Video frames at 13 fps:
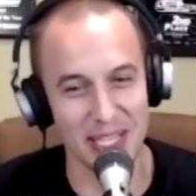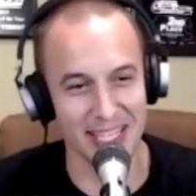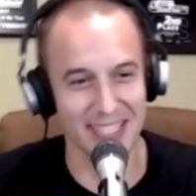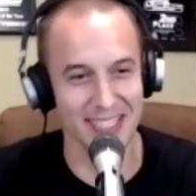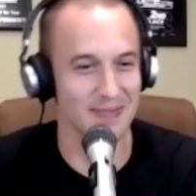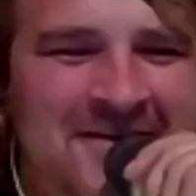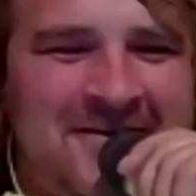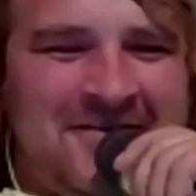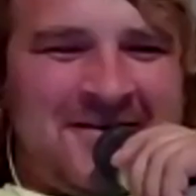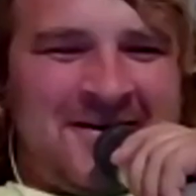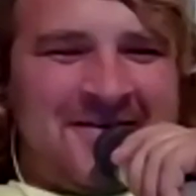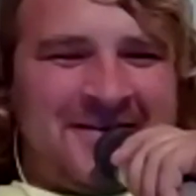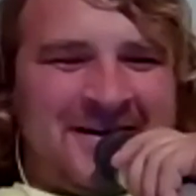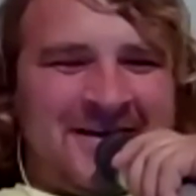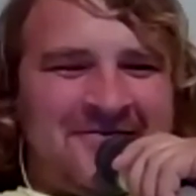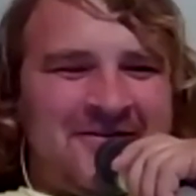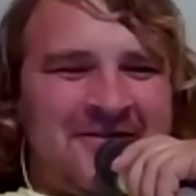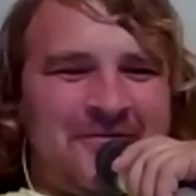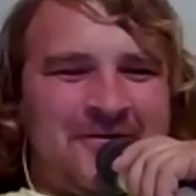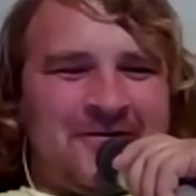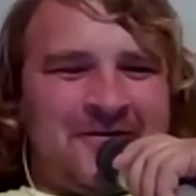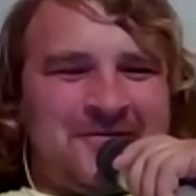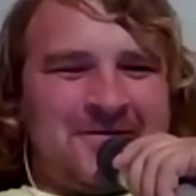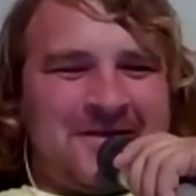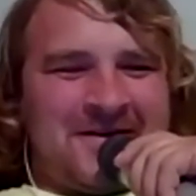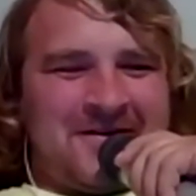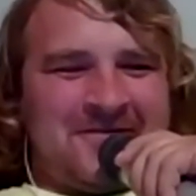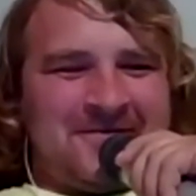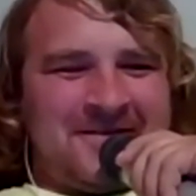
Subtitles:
I'm so proud of you, Robbie. I've never been so proud of you in